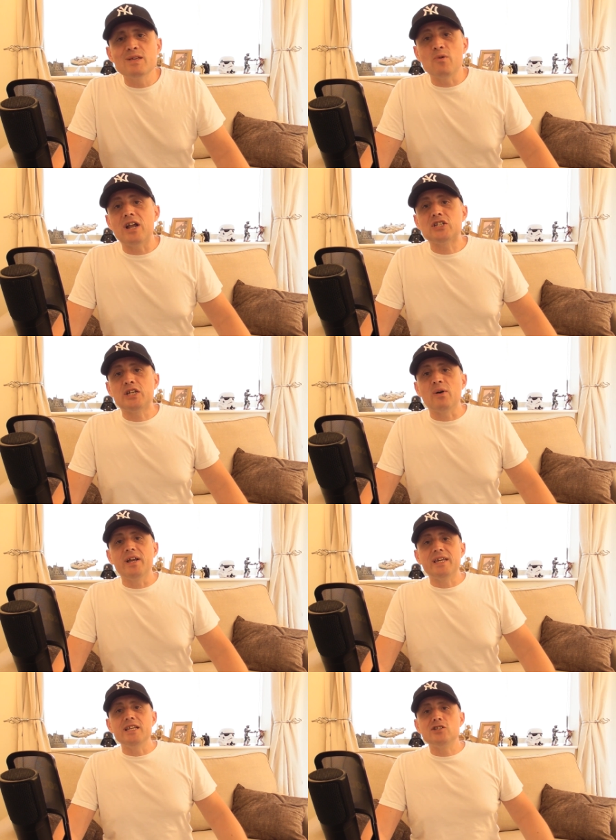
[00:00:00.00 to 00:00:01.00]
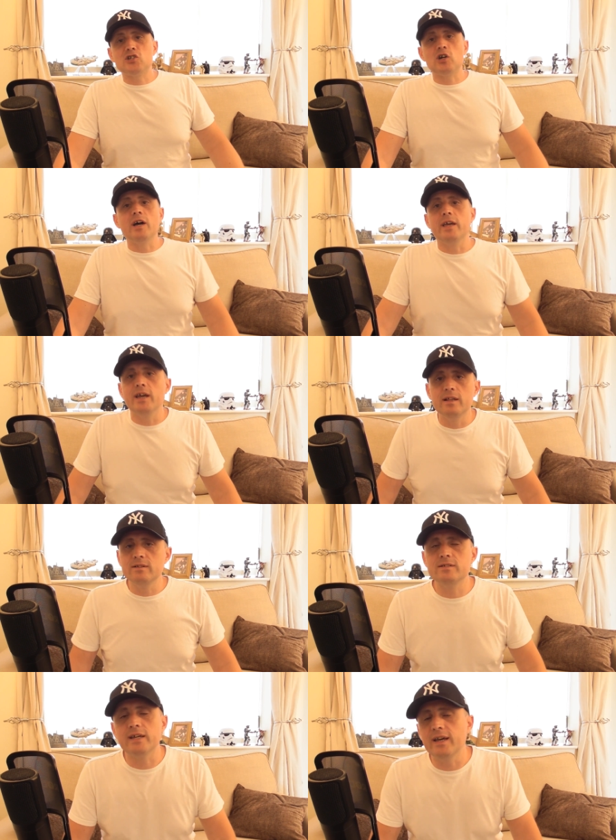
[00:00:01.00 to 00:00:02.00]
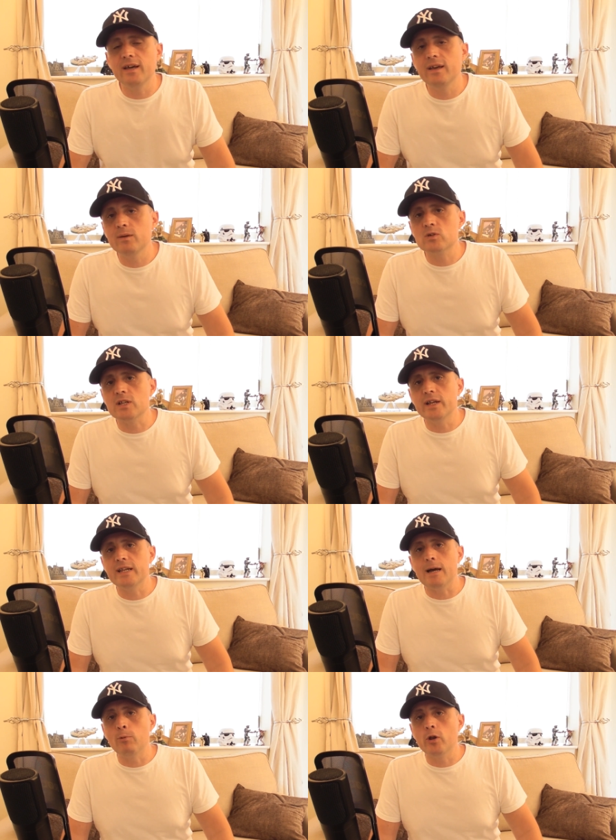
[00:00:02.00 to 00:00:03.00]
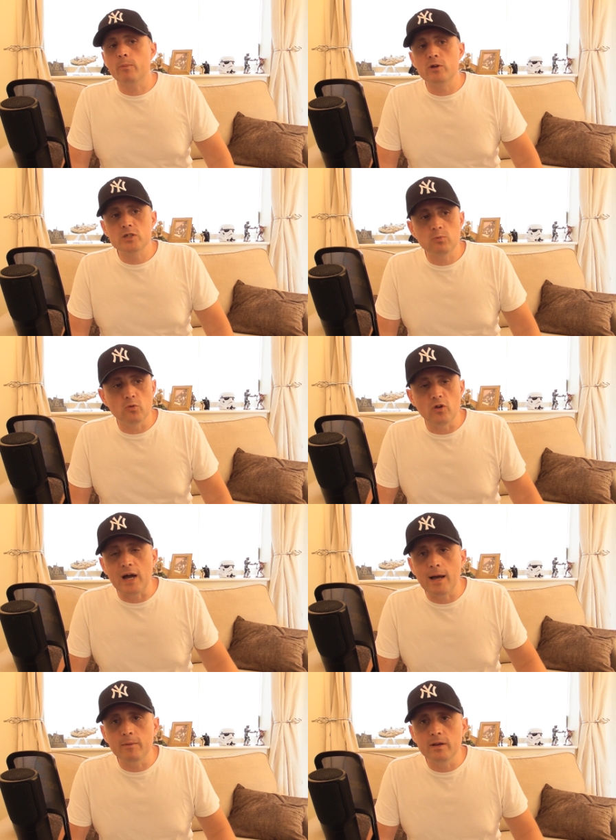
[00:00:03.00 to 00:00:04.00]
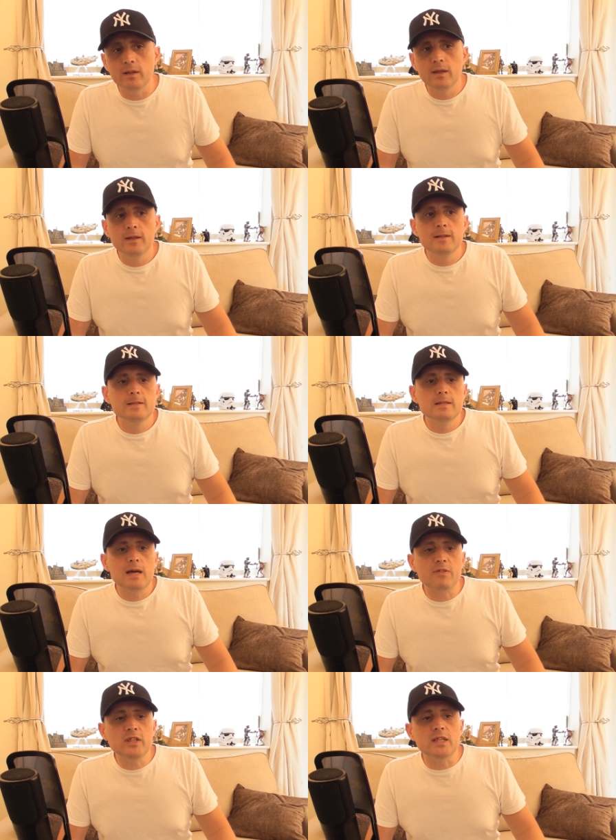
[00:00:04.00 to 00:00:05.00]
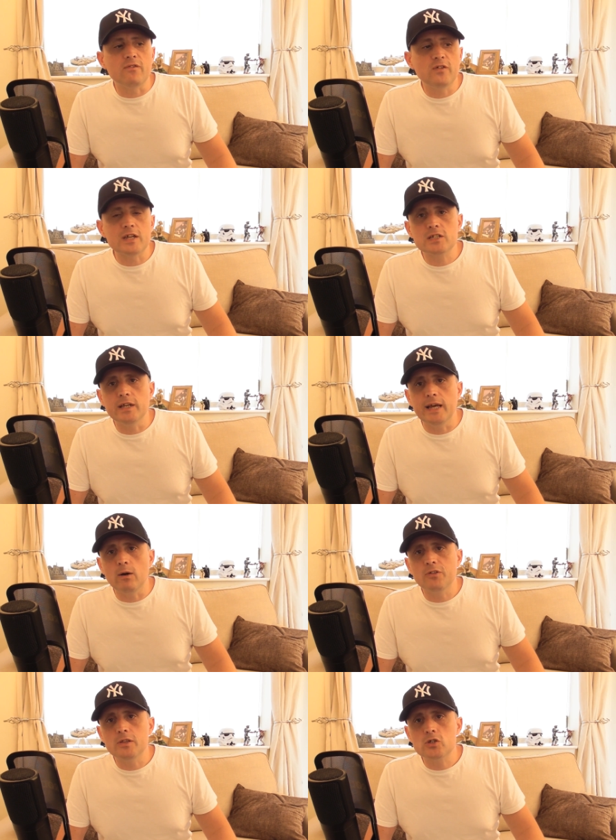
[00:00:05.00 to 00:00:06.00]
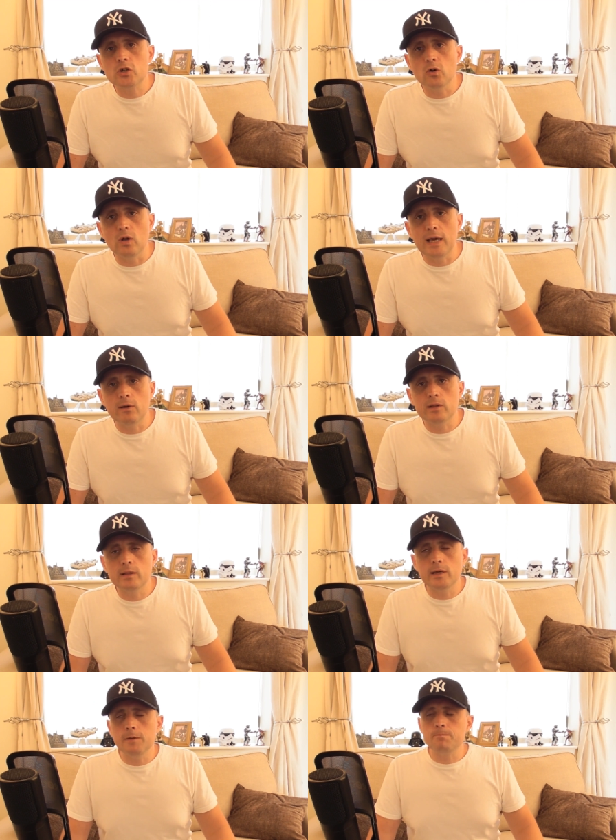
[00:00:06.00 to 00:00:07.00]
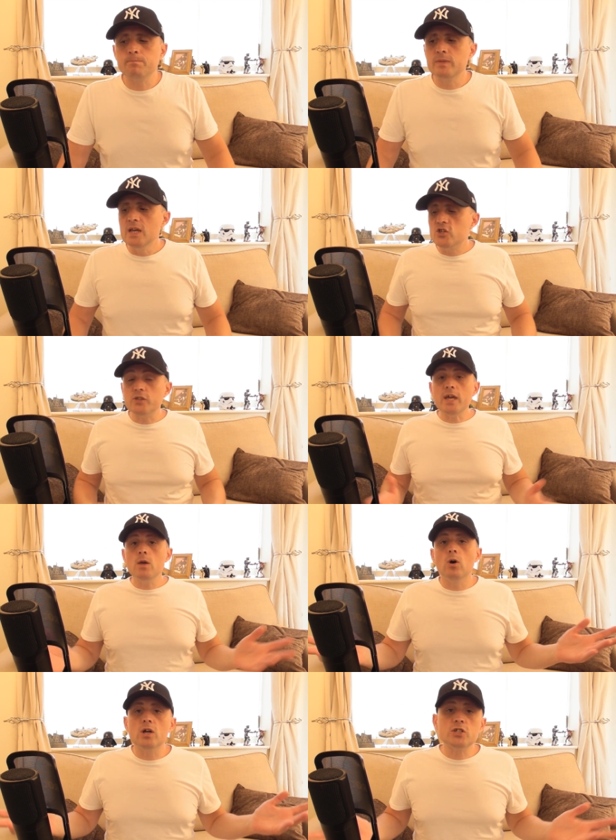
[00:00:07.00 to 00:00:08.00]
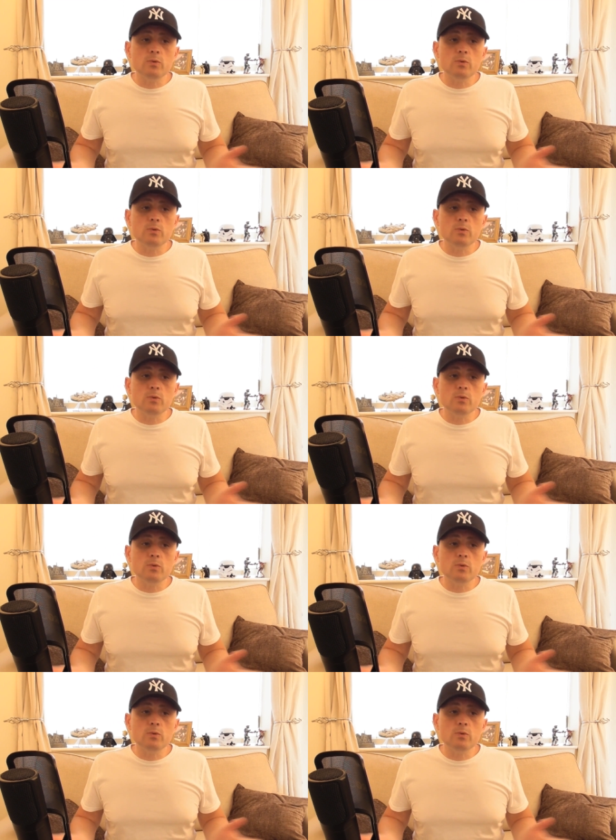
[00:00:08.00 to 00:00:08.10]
They were actually quite keen to try it. And it was like, nah, point of principle, not happening. I think they've fixed it now. I think they took it all out, didn't they? So there you are.